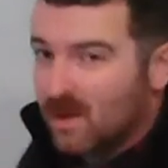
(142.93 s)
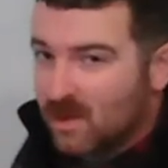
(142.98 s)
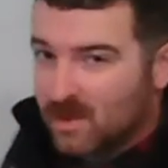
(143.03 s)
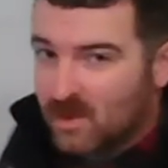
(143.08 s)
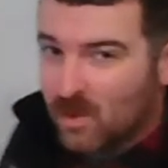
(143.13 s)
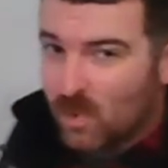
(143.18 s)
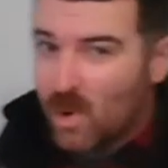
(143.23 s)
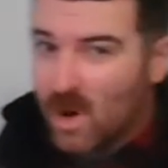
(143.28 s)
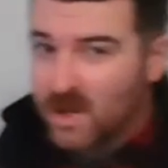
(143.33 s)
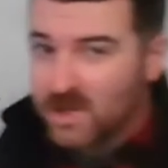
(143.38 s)

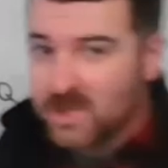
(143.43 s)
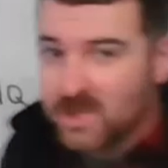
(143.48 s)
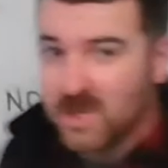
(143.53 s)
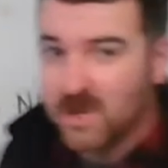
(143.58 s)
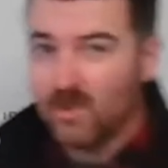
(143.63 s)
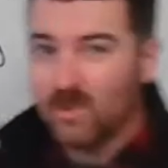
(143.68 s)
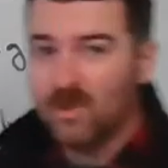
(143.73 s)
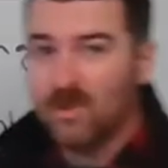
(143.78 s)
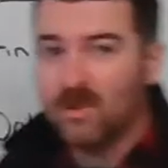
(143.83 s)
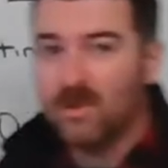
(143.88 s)
The wash sale
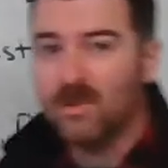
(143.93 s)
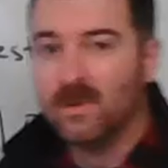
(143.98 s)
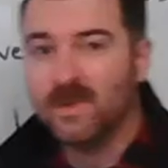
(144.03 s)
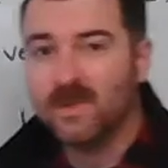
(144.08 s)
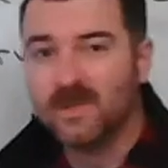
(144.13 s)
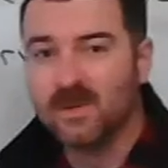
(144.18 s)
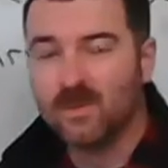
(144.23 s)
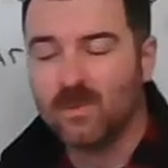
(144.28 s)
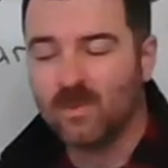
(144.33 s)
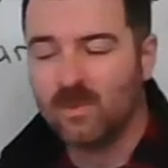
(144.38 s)
rule
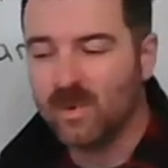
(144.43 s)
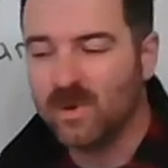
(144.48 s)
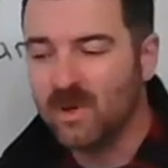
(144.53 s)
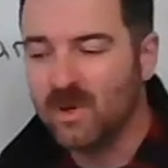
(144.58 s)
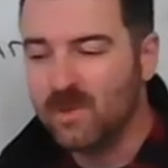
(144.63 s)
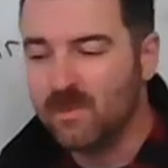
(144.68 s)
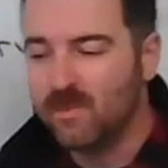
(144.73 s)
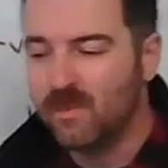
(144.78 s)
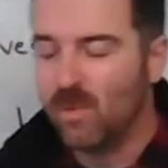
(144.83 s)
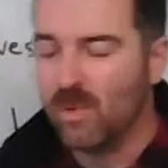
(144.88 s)
is a really
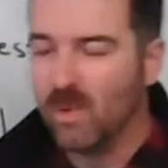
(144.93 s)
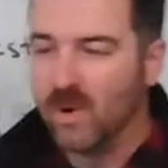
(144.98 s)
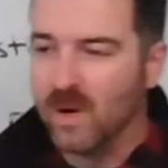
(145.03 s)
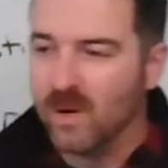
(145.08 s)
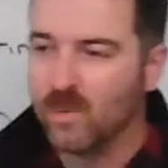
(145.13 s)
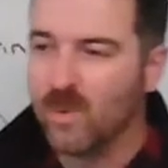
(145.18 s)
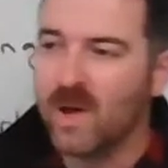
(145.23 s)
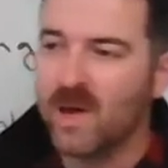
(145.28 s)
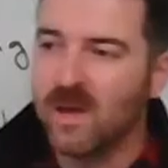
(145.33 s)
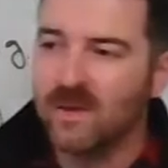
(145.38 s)

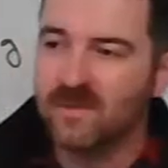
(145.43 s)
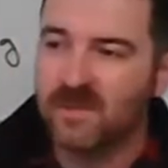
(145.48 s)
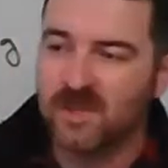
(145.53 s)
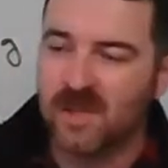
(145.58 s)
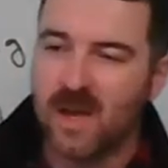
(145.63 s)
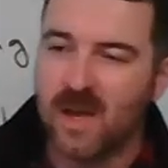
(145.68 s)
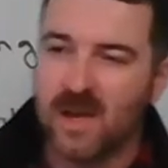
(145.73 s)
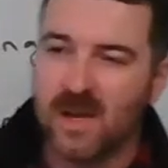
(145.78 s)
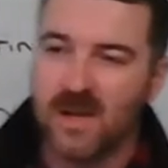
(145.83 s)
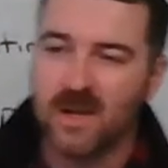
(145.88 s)
boring way of
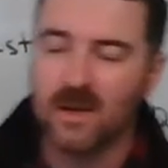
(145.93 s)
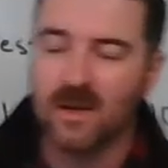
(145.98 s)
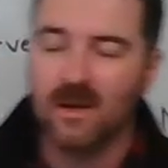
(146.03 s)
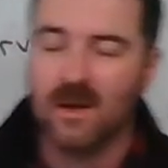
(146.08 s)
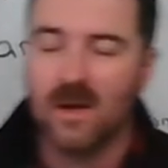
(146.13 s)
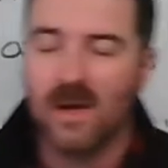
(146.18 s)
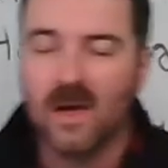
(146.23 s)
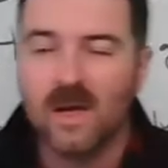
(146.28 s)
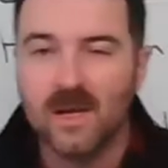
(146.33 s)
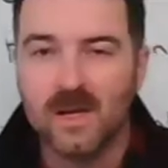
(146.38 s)
saying
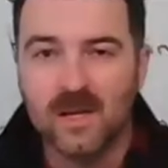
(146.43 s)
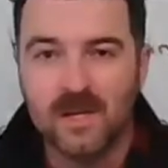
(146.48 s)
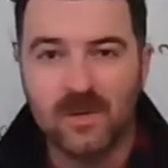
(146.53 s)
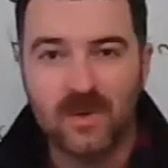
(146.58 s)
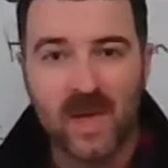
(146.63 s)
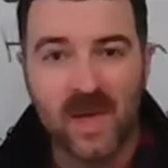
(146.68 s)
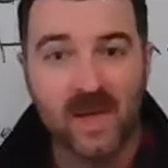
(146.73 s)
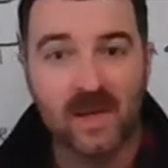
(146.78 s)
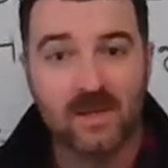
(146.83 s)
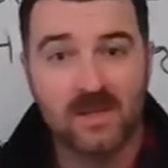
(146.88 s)
you
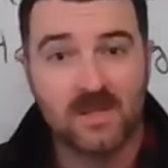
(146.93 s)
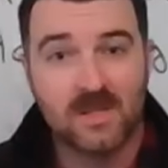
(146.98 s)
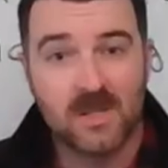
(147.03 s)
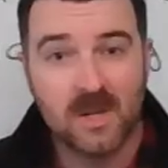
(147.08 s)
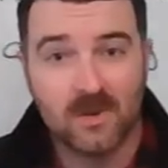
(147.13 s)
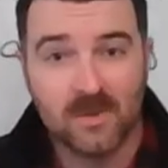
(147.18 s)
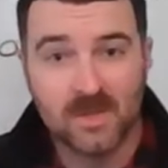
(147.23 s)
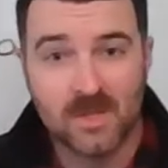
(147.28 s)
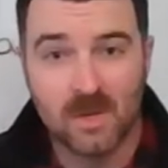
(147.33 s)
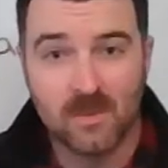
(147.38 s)
can't
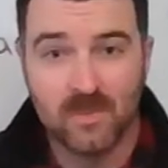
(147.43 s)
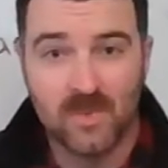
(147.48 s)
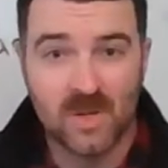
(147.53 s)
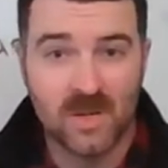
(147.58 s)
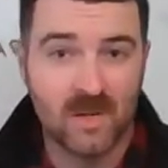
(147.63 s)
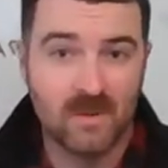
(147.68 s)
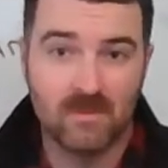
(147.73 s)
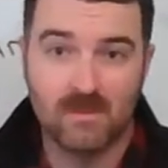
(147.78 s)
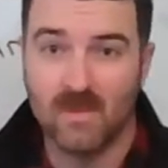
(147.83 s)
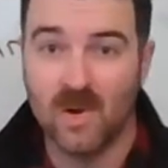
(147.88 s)
sell
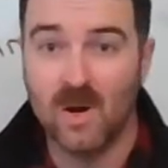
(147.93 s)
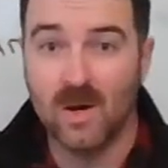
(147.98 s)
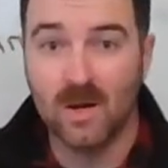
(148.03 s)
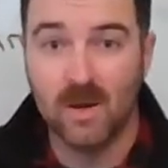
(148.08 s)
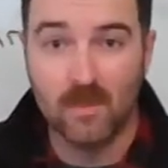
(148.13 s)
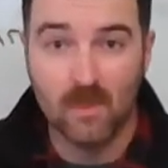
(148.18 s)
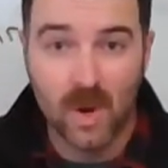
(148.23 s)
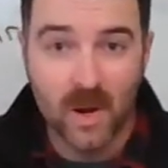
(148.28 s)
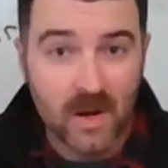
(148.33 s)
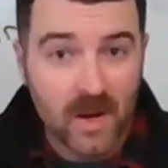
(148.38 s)
something on a
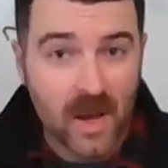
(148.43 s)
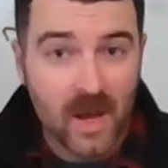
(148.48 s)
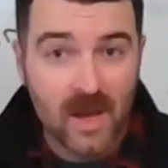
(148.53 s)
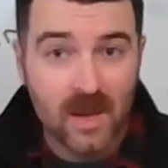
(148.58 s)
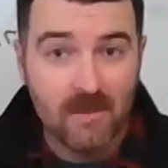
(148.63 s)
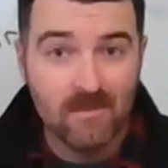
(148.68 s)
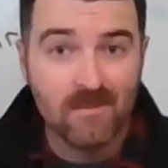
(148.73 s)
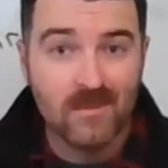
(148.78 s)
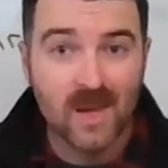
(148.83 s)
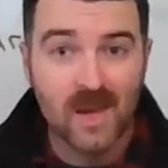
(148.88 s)
Monday
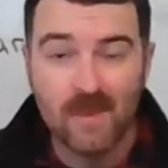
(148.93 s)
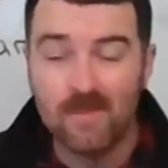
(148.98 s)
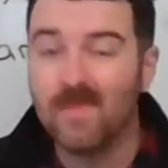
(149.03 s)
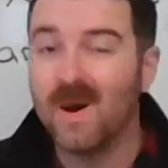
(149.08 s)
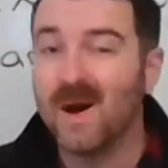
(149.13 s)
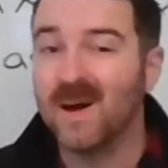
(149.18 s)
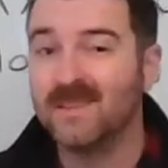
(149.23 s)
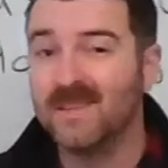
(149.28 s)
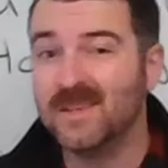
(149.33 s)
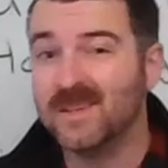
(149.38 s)
and
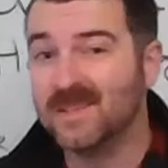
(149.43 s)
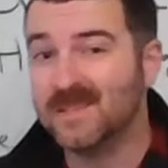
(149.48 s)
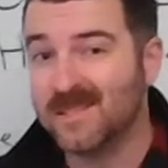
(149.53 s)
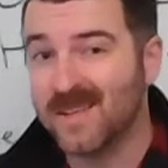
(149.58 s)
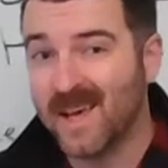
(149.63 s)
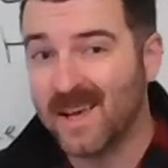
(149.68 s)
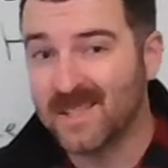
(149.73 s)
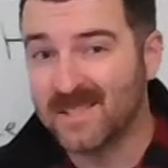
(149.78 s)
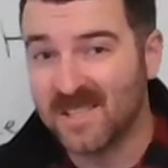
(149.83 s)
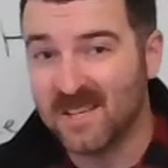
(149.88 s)
buy the
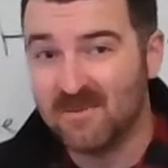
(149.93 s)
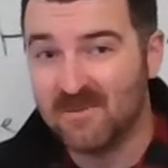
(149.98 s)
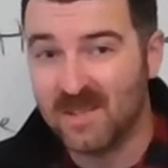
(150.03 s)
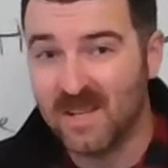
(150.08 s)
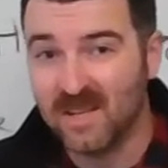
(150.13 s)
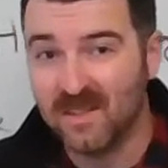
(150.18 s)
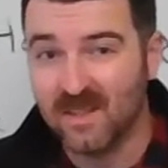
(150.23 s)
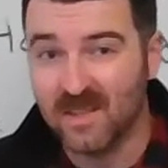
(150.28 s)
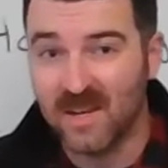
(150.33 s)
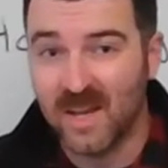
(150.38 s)
exact same
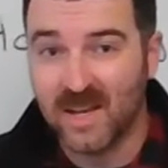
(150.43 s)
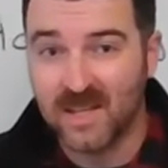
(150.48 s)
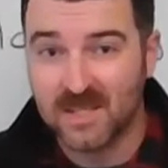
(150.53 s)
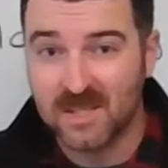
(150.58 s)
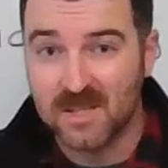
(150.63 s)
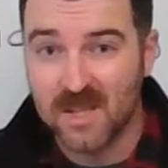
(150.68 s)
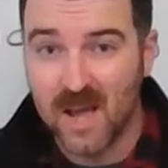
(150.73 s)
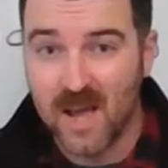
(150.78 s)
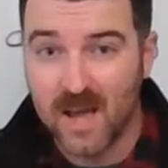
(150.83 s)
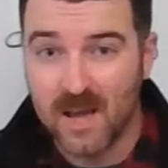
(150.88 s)
thing the next
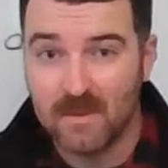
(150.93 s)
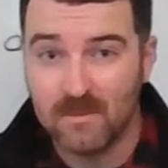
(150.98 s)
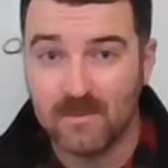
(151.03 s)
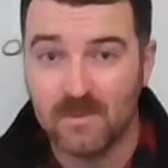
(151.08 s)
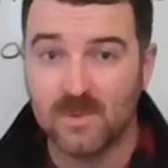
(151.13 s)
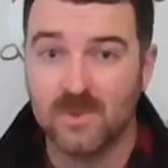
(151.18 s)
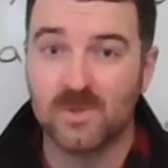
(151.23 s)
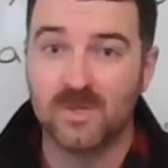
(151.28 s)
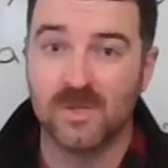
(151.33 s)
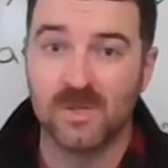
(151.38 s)
day
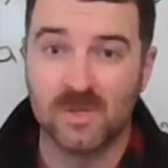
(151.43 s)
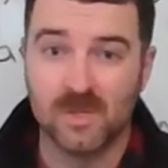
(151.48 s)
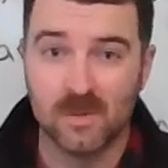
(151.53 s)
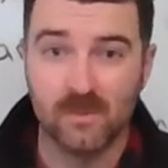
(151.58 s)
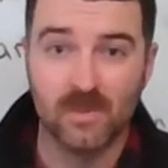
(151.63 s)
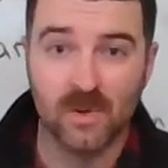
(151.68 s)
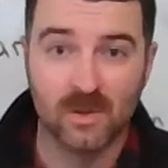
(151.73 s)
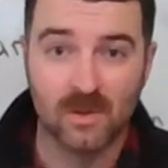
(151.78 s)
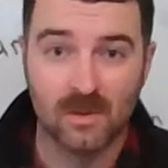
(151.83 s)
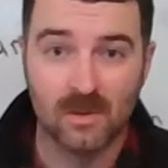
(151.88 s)
just to
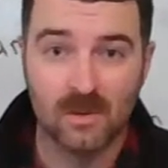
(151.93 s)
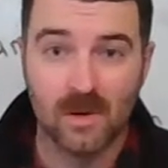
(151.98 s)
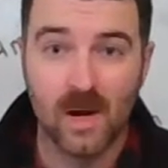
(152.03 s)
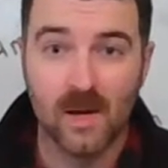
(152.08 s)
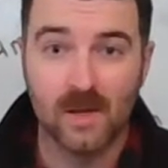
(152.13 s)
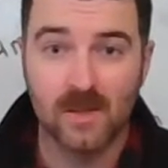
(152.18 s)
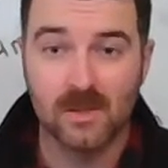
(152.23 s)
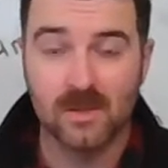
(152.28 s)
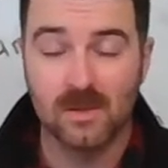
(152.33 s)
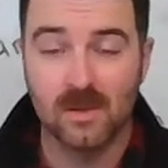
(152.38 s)
book the
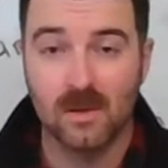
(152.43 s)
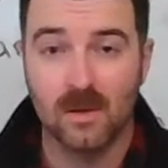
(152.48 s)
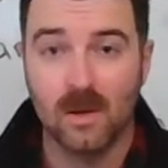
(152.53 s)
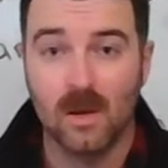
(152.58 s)
loss.